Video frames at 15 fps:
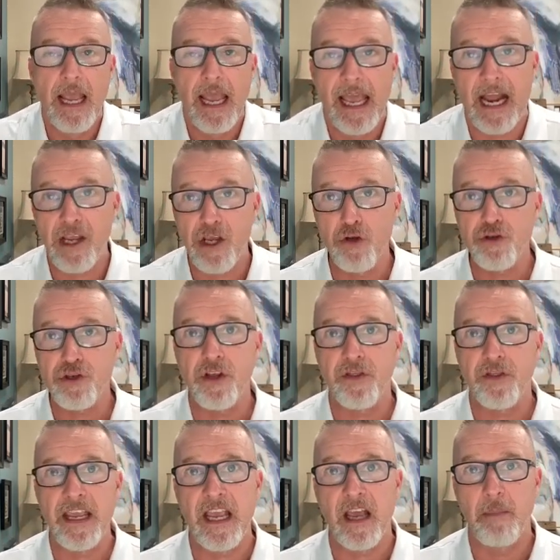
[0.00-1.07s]
And I used to
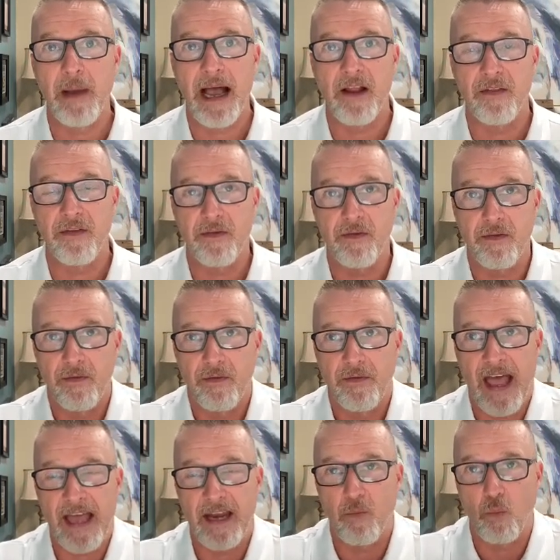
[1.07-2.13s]
think about
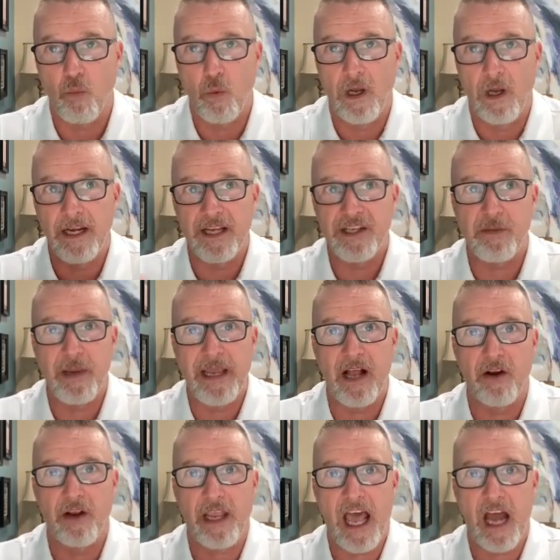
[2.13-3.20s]
that willingness to be
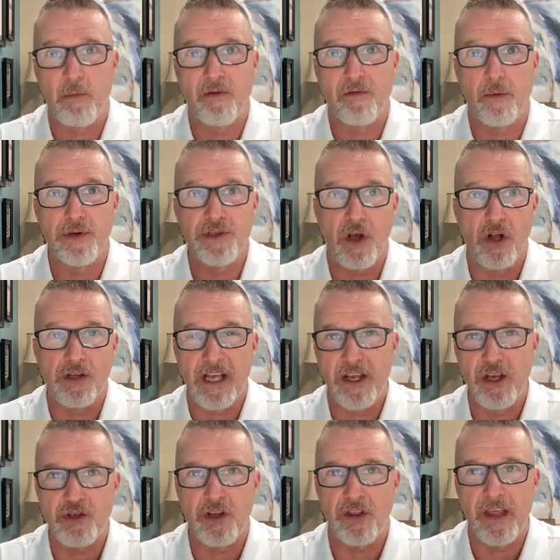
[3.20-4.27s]
held accountable for results. I
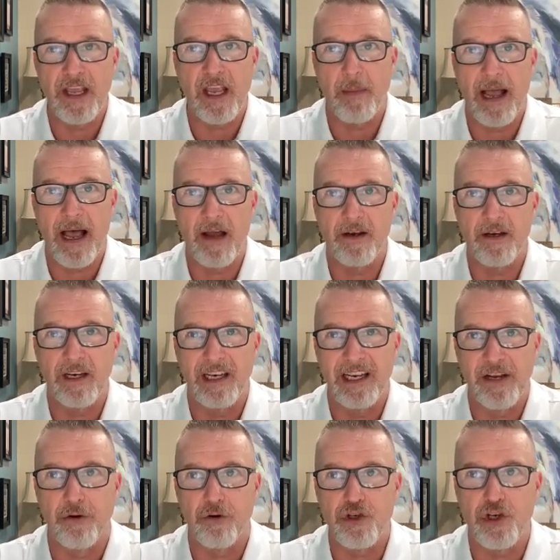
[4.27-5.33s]
used to think about
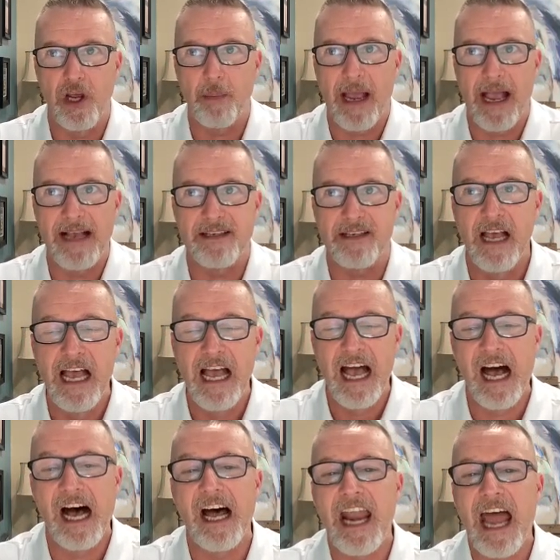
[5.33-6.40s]
leadership as
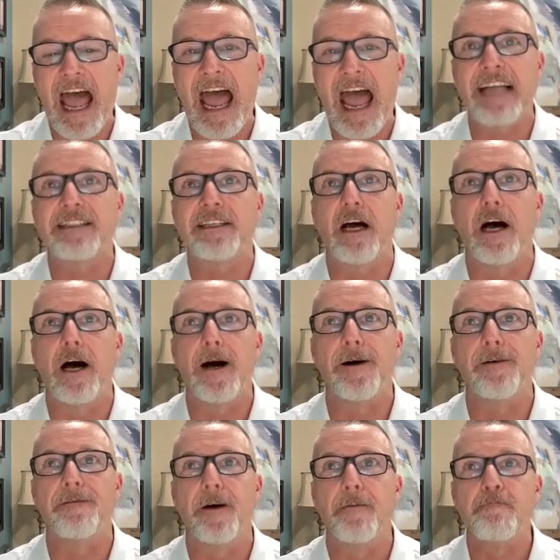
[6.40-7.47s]
an act
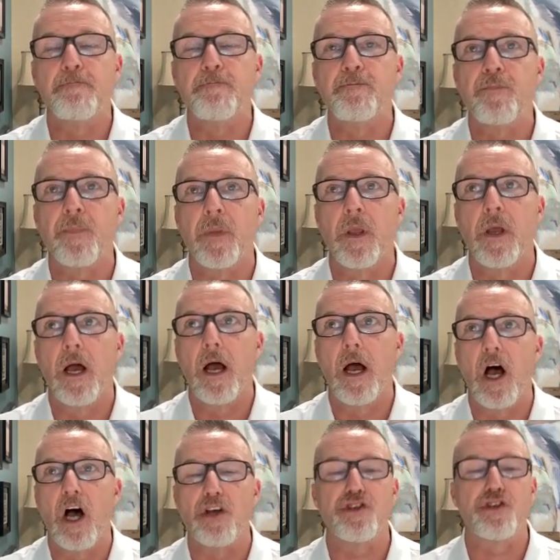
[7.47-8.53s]
of
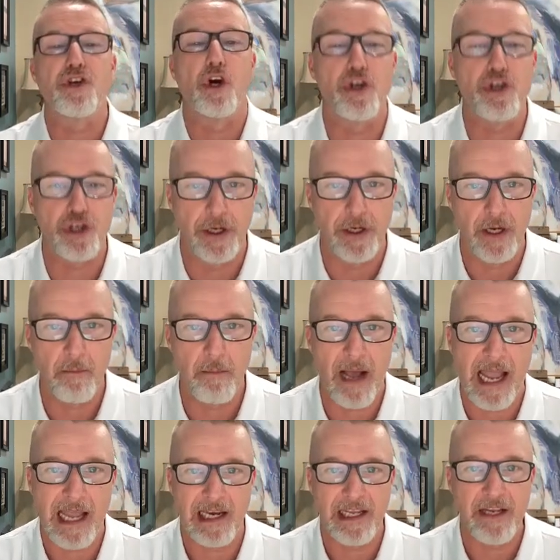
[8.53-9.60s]
assertion
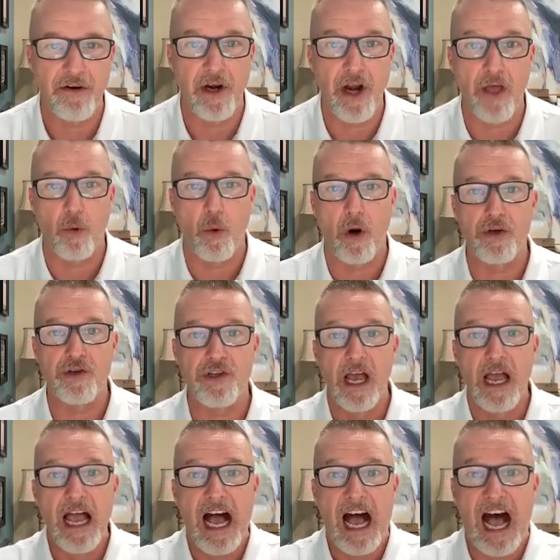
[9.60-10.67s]
by a leader. In other words,
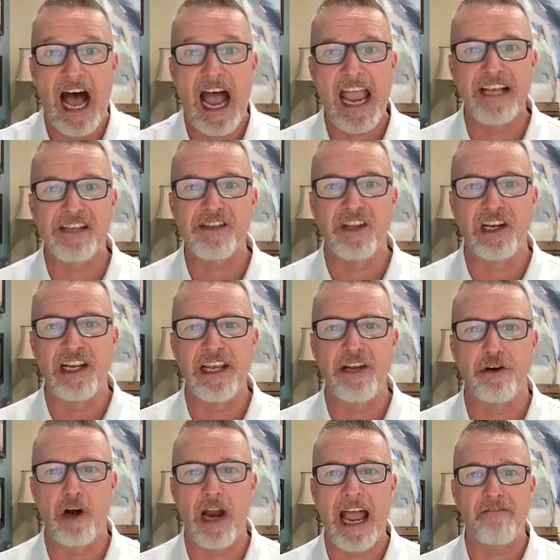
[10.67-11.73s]
I, as the
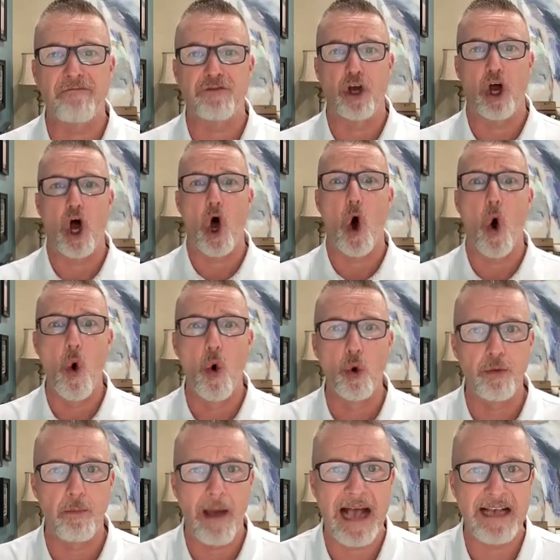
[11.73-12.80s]
leader, have to
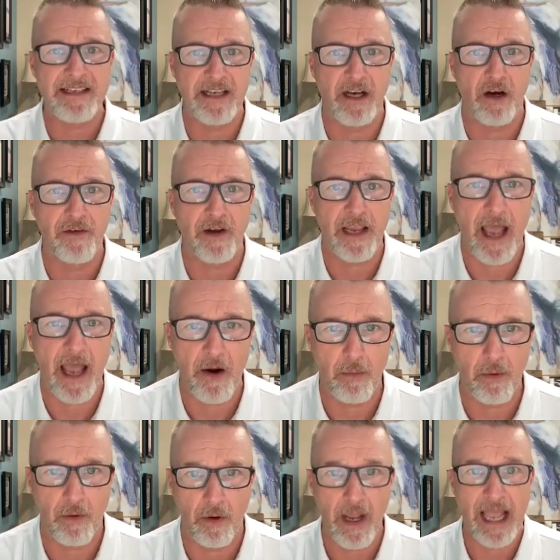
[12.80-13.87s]
hold myself
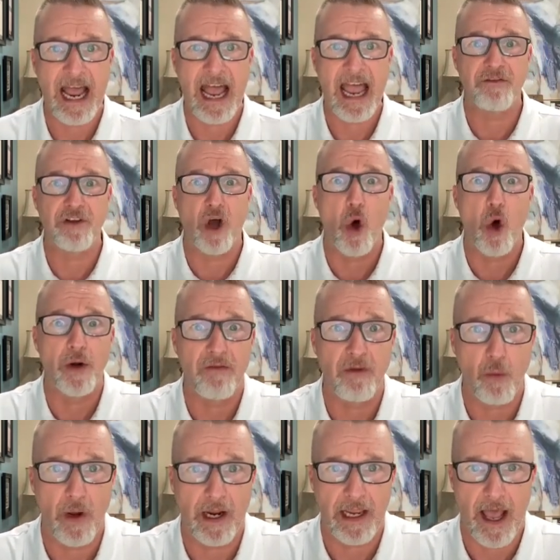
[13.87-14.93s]
accountable and I have to hold
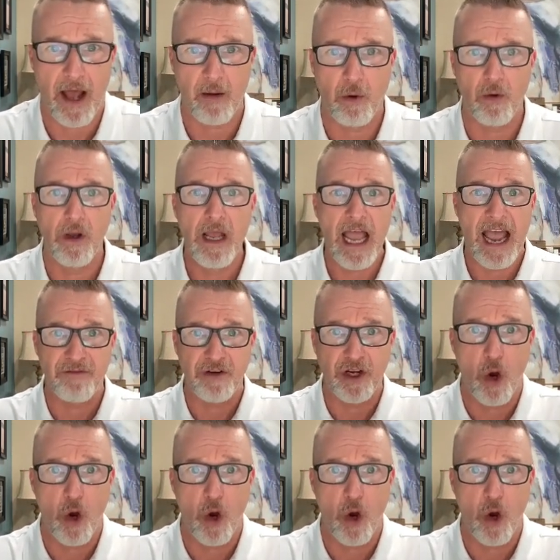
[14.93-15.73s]
everyone accountable. I have to